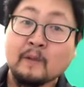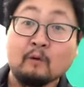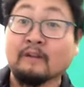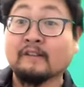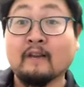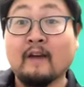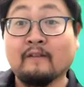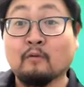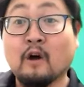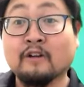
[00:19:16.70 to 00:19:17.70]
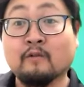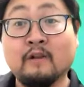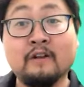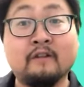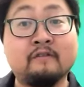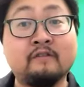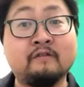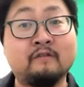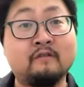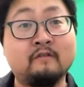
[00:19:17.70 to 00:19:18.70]
Well, instead of having to wash the windows,
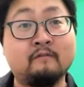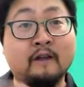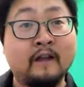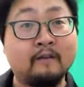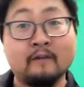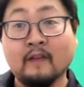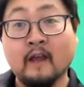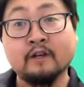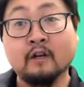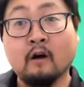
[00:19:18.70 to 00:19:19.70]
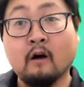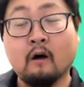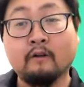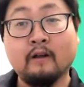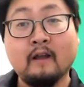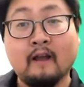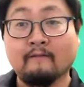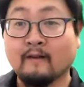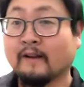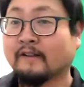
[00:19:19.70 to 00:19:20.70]
we hit it with the Agent Halt
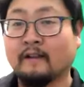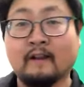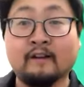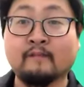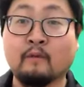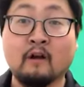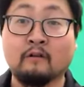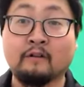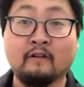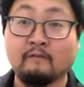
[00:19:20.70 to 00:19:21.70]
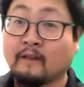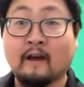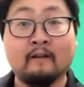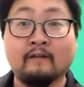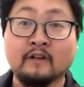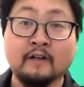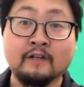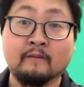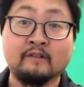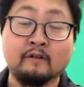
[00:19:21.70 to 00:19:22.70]
and rinsed, and they sparkled without even
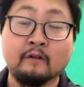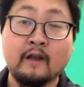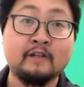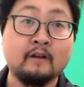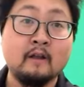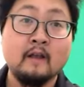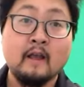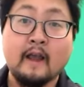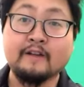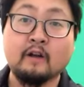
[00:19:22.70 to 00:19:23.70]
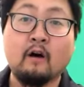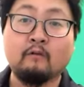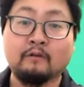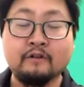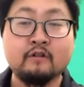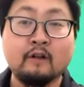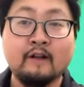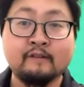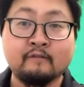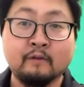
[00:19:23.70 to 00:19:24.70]
touching them. So Agent Halt will
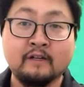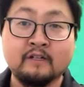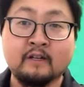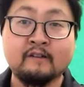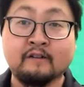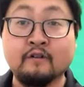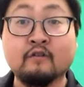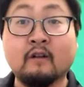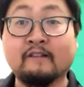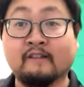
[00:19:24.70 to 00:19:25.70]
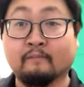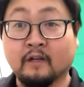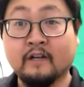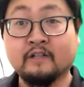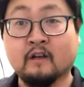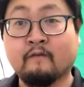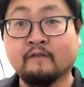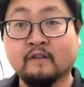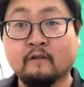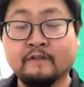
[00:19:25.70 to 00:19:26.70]
neutralize those bleach stains. It neutralizes bleach off
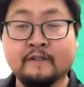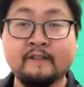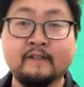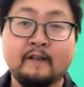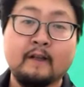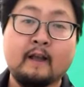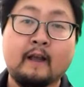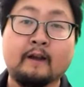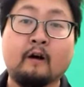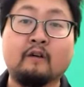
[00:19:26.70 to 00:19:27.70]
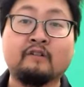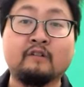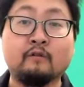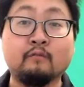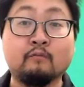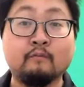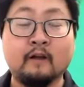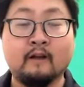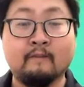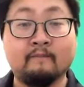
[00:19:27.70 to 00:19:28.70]
of surfaces, and it also
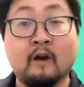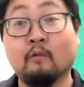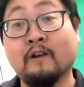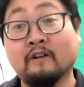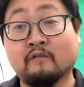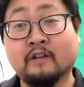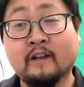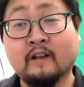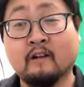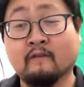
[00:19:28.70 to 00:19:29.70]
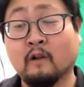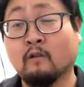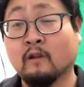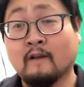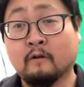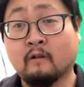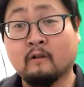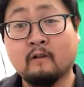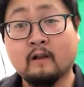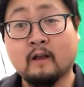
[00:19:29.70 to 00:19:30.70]
on windows will take care of low
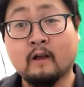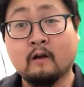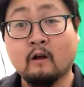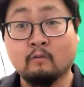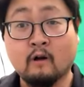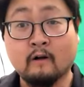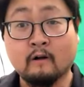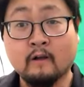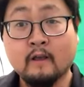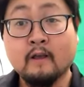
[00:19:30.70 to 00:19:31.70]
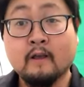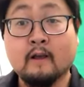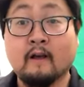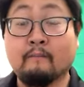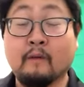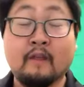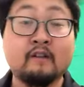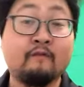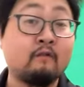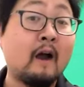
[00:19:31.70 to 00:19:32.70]
level hard water. But
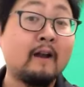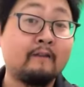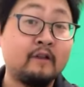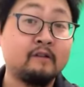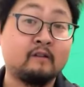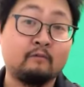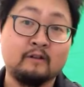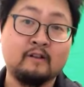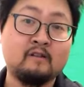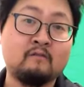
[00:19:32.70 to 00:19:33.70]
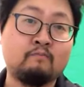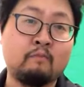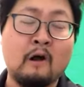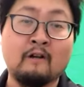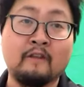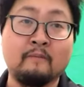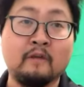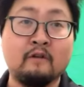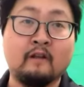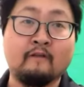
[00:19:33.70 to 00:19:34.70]
there's a variety of uses for it. This is part of the
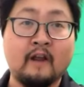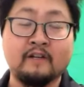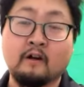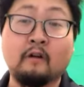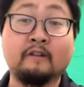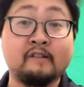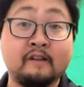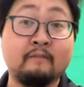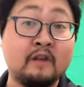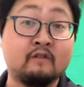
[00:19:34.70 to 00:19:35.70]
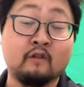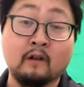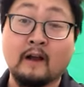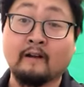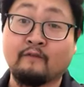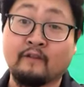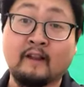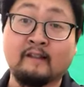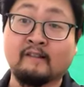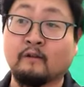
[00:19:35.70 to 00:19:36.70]
beauty of Agent Halt, is that it can be used for a lot of different
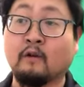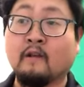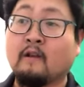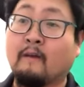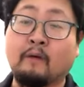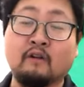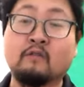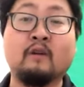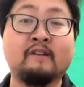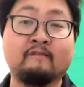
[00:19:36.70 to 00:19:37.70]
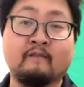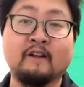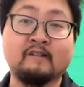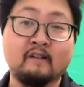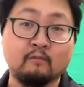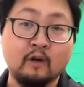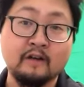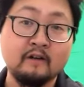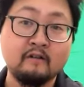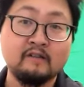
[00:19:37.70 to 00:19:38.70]
things. So a post rinse on
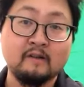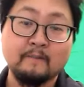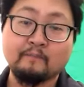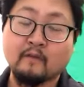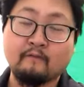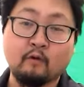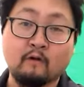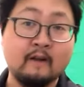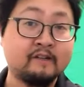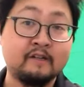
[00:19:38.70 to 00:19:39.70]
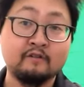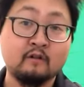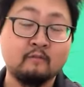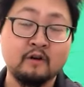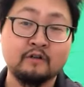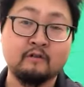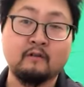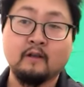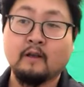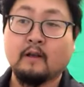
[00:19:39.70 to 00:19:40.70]
windows for residential,
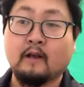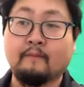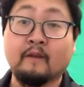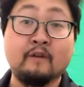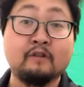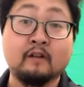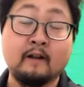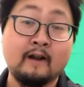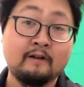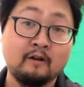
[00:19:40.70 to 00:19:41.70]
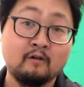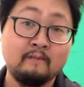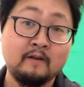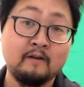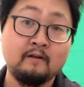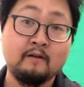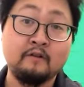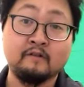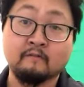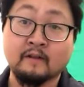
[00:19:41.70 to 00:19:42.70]
commercial, can be used to clean out your equipment,
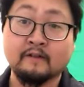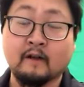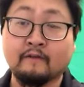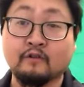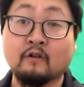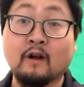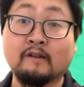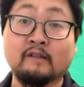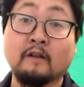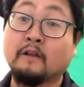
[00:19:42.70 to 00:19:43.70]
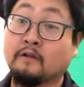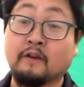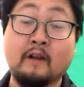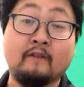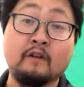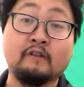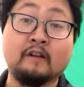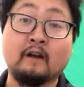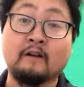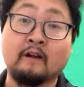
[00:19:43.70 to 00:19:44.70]
used to rinse off your trucks. You can even use
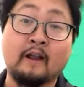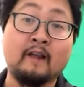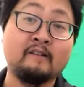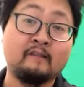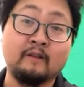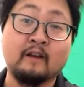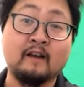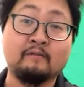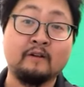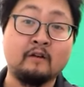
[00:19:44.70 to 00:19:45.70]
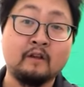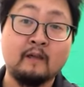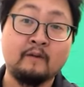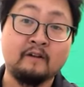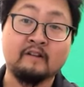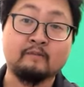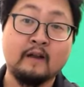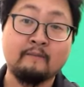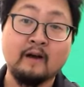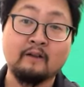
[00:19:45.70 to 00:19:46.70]
it on your hands. Some of the guys we know keep it in a
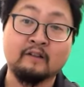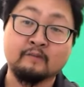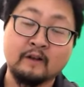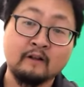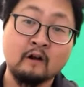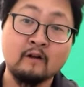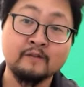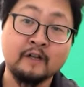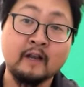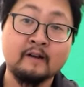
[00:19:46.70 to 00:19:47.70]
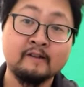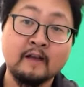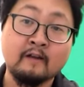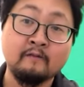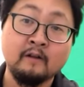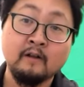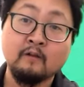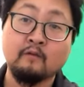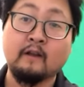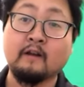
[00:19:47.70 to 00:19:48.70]
spray bottle and spray their arms and hands down
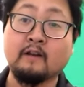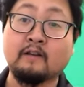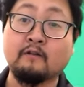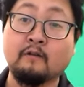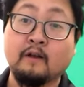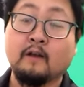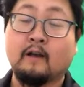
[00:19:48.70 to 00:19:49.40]
when they need to.